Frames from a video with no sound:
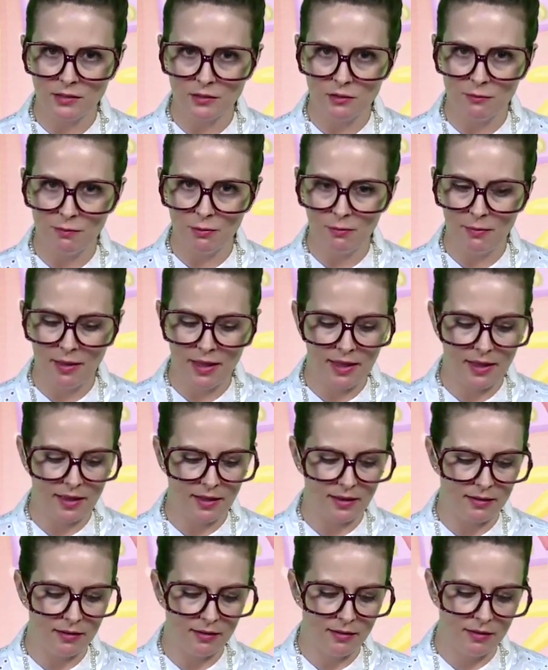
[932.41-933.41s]

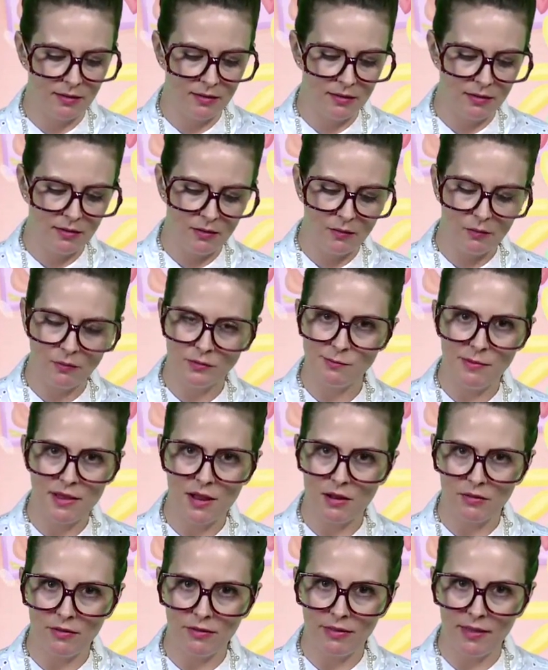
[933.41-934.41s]
Superman. It's
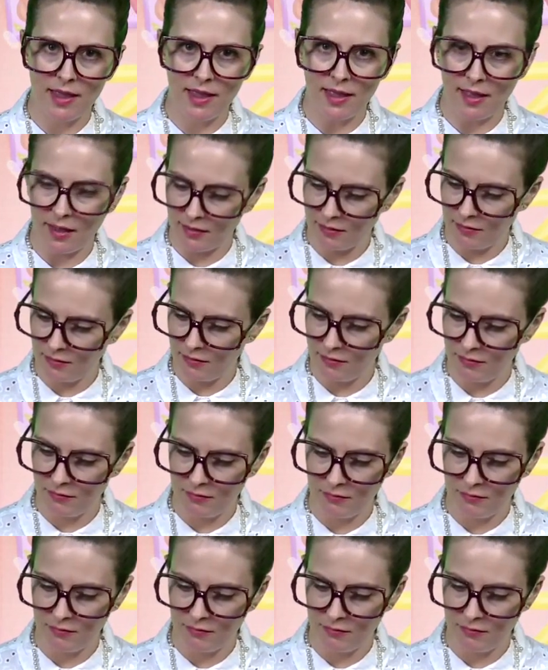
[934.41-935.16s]
better than that.